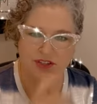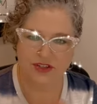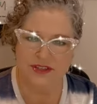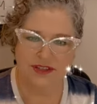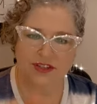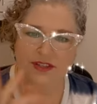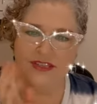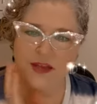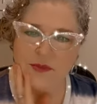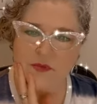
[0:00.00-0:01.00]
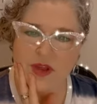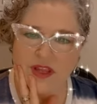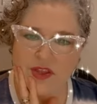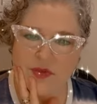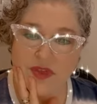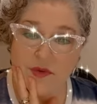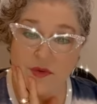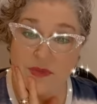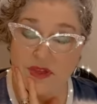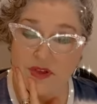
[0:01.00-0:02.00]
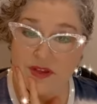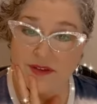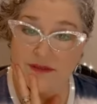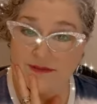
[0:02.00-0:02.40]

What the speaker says: Just tell me what you think would be good.